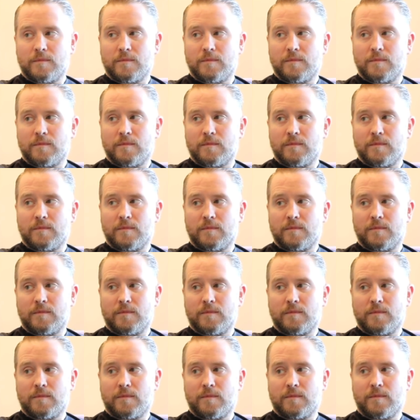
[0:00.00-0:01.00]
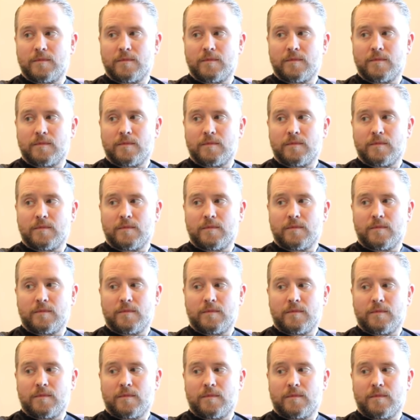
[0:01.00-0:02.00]

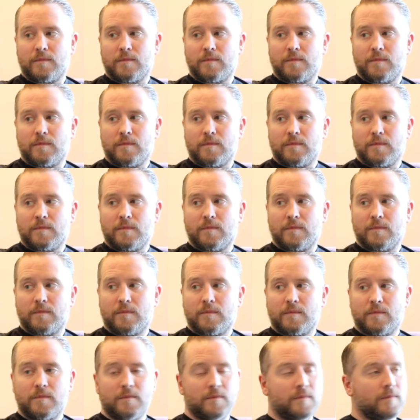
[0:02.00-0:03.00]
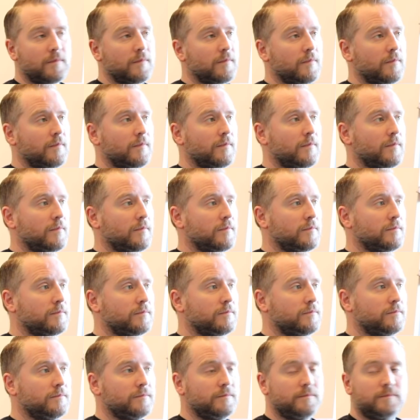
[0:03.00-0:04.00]

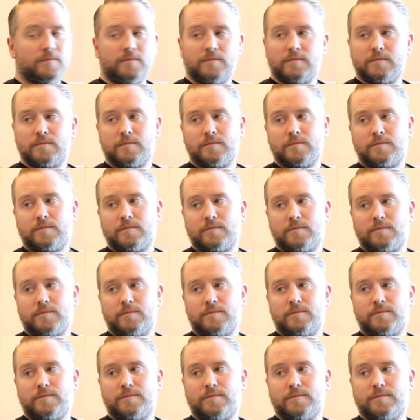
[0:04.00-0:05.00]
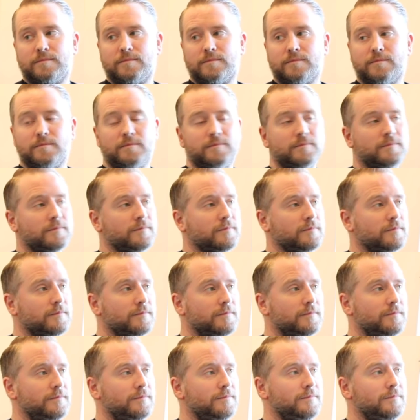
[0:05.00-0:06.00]

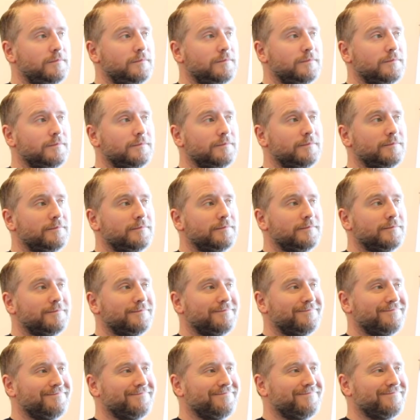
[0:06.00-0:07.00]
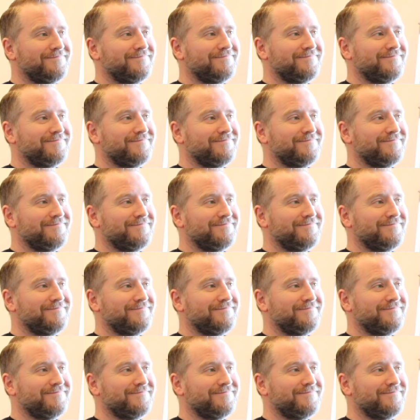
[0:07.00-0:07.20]
(silent)